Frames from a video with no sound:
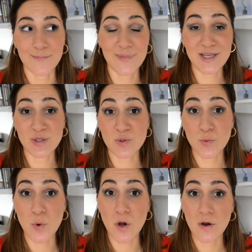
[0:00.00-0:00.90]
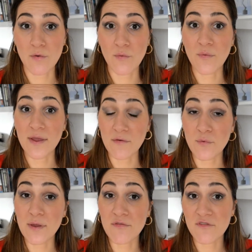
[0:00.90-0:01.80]
as to what
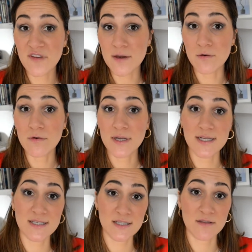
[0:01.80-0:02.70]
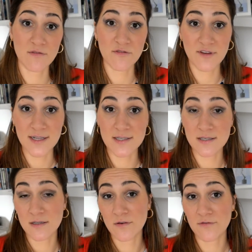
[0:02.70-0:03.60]
we feel it's
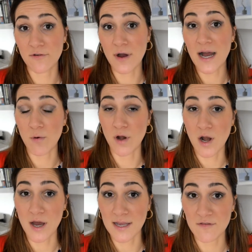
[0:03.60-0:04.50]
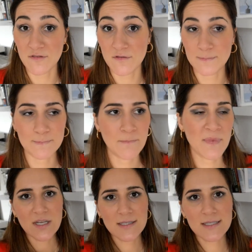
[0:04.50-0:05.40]
fit for our life.
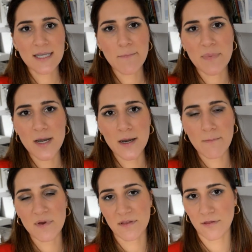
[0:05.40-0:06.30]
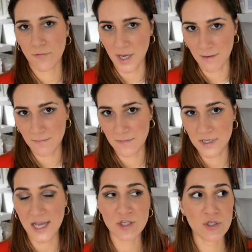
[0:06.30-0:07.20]
Tip number 3
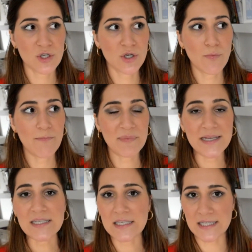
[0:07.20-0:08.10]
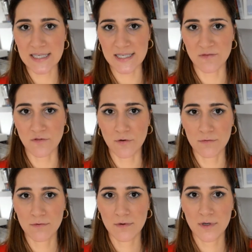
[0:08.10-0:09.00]
as to be successful
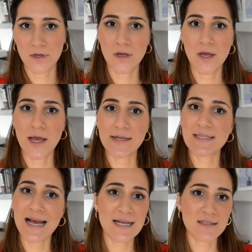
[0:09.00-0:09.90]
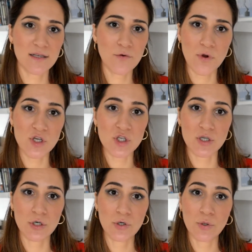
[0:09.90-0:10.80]
is ask the
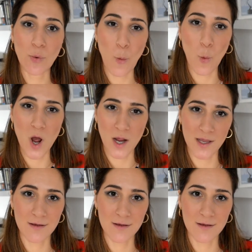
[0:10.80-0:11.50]
question, why?